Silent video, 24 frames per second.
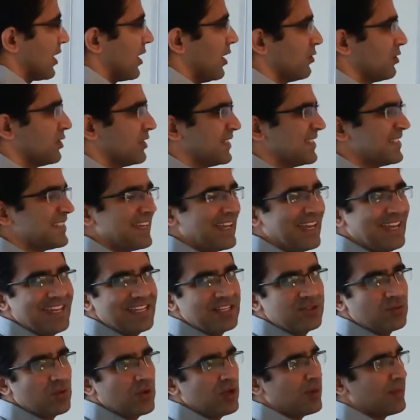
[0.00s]
Now this is a
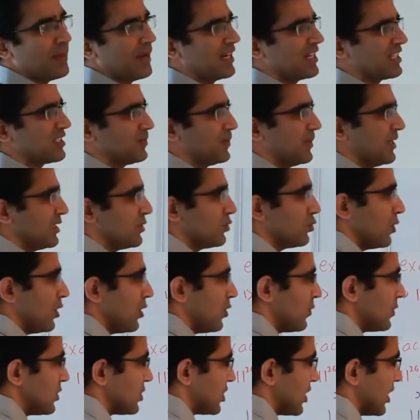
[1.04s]
square minus b
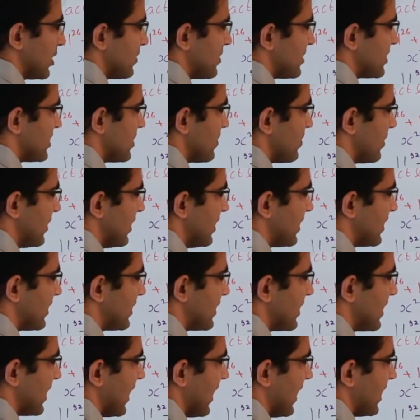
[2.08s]
square, which can be simply
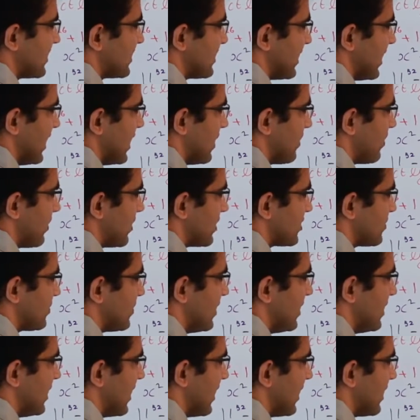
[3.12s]
written as a plus
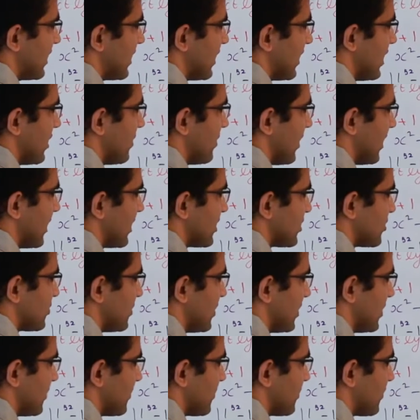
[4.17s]
b and a minus
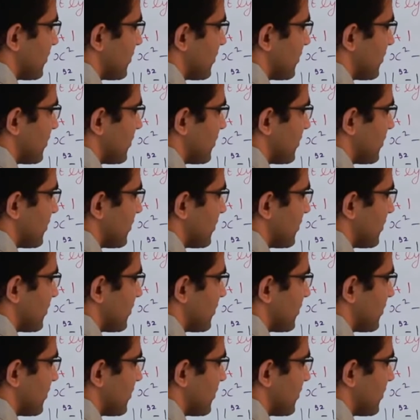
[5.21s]
b.